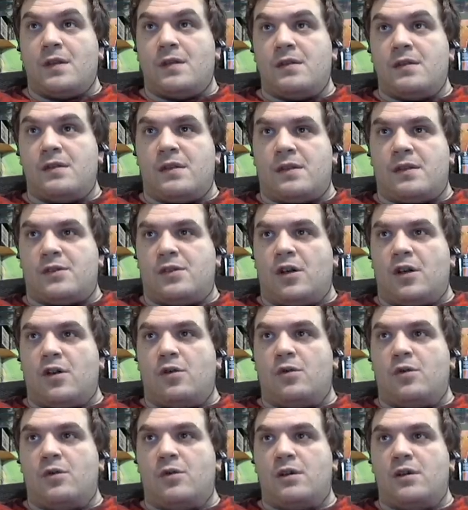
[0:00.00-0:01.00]
Like
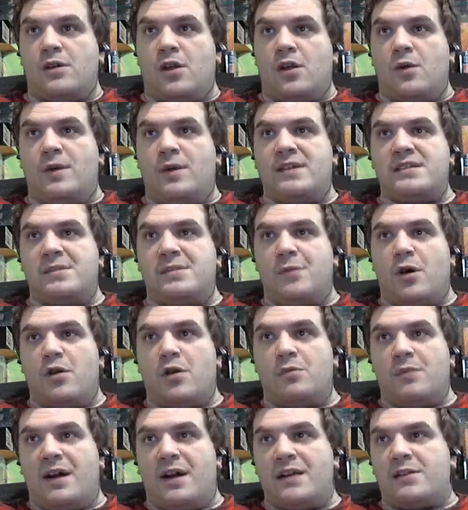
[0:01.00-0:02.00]
no no easy
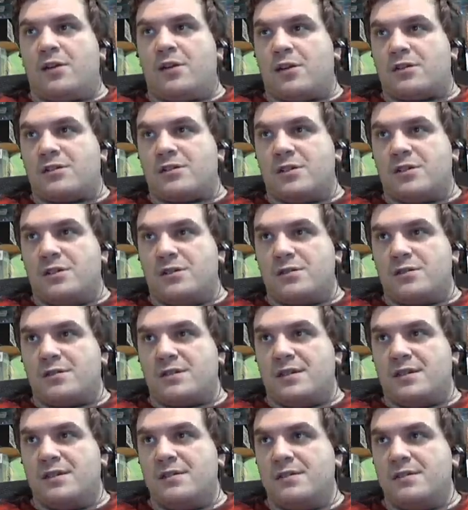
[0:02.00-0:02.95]
mode in my Dark Souls.